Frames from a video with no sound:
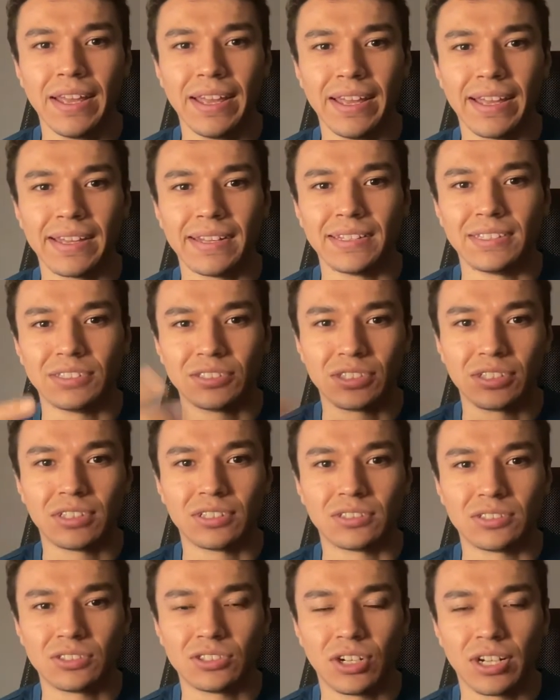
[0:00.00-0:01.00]
and he's
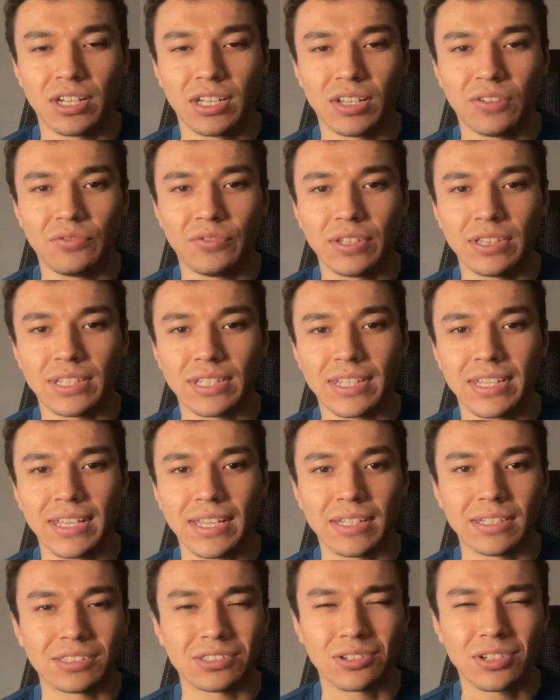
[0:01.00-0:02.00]
gonna try to defeat the
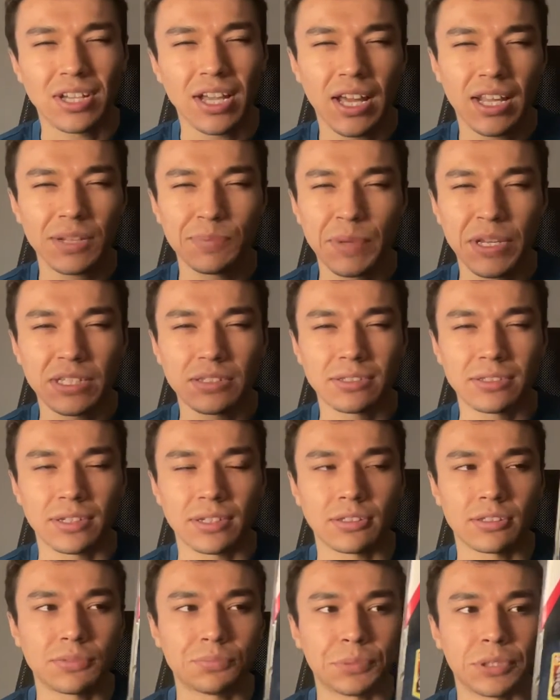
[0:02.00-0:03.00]
king, so it kind of makes
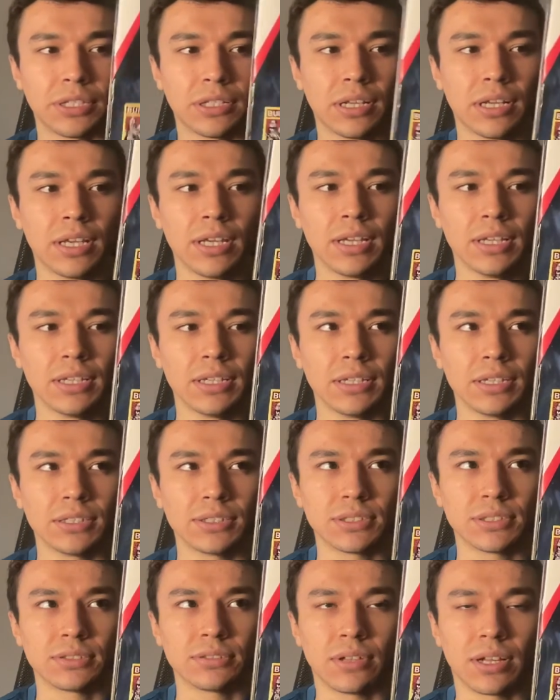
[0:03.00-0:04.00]
sense, but
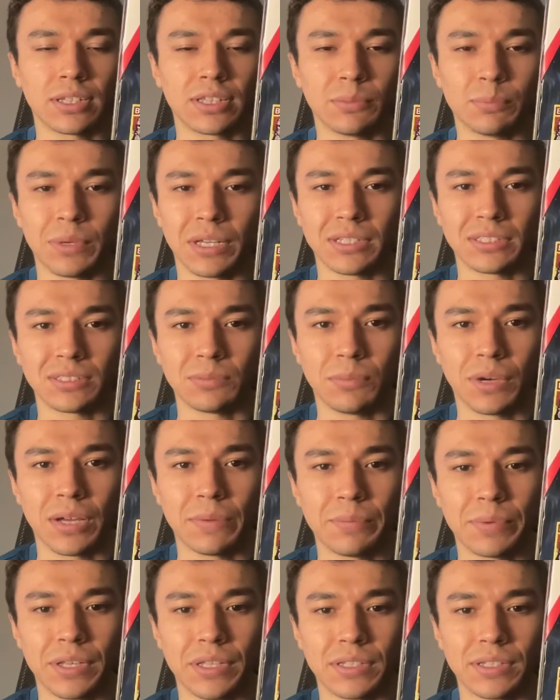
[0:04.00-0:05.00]
it's just not the best in my
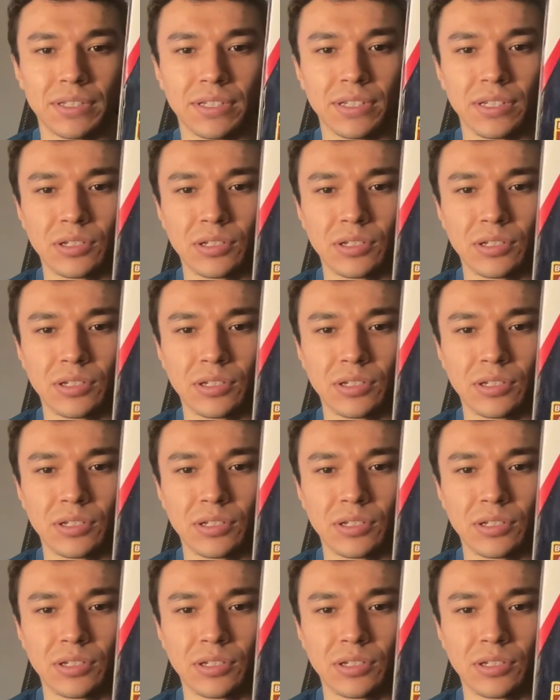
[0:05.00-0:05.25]
opinion.